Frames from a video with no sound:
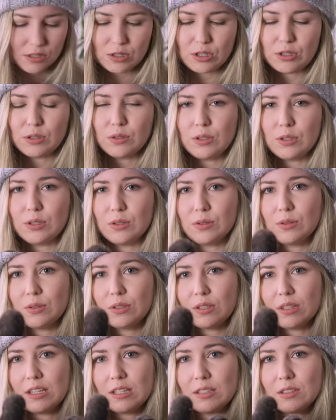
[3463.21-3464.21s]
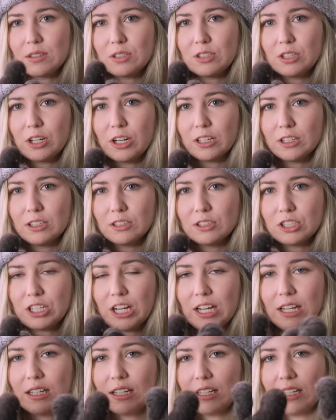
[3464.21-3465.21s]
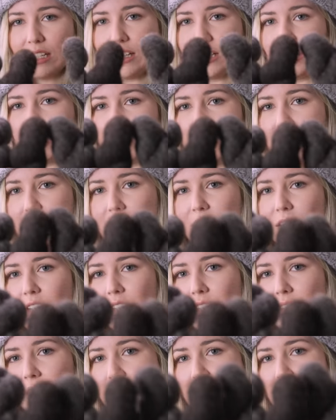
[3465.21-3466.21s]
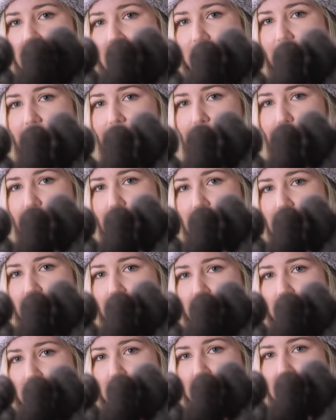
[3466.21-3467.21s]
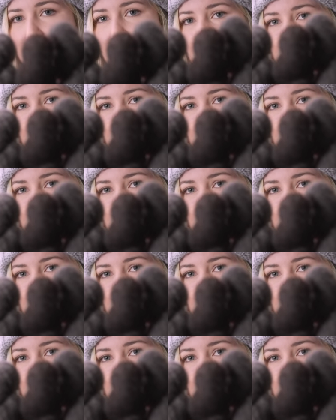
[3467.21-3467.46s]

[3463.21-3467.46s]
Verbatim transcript: to use this darker shade here, um, the darker one in the